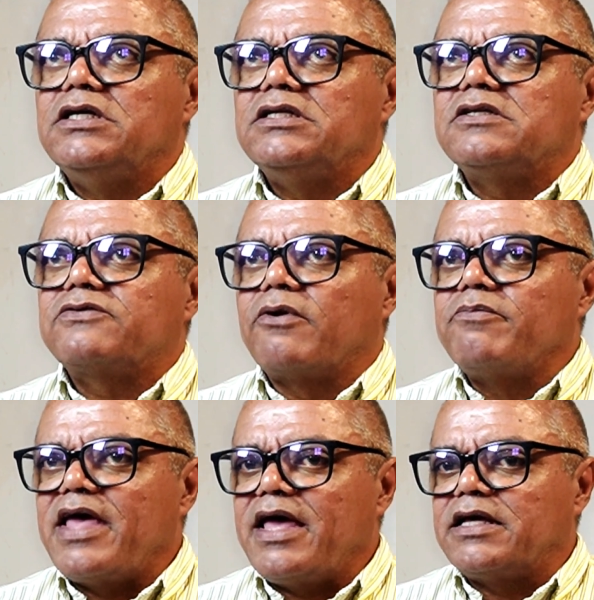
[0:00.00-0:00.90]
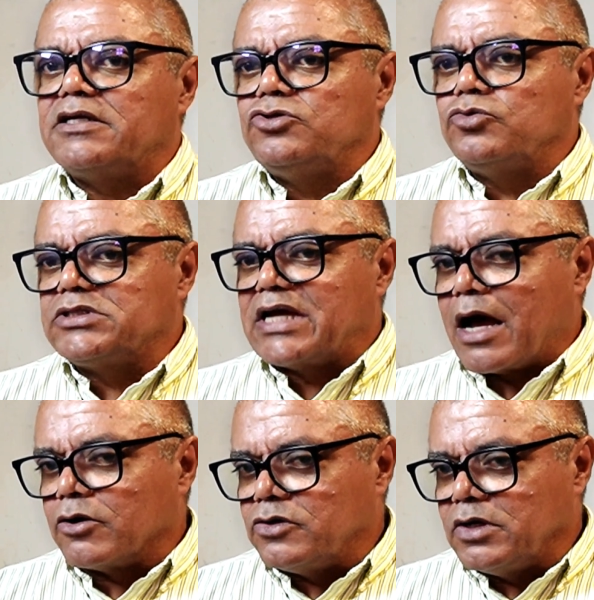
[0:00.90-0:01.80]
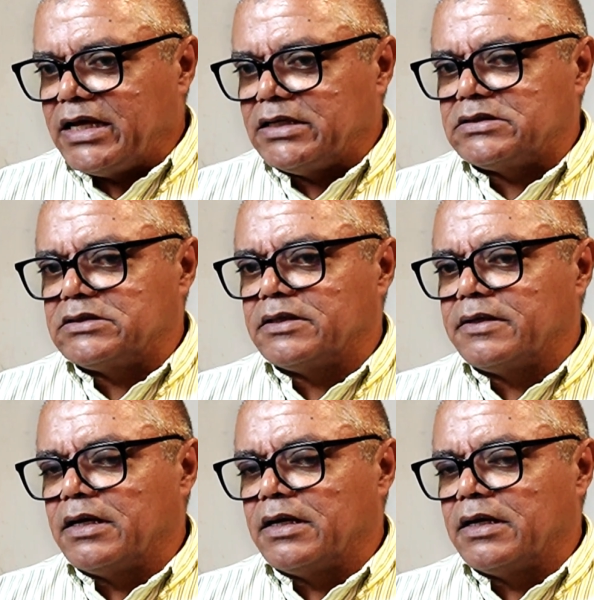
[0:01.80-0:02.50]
It is from there that you would calculate,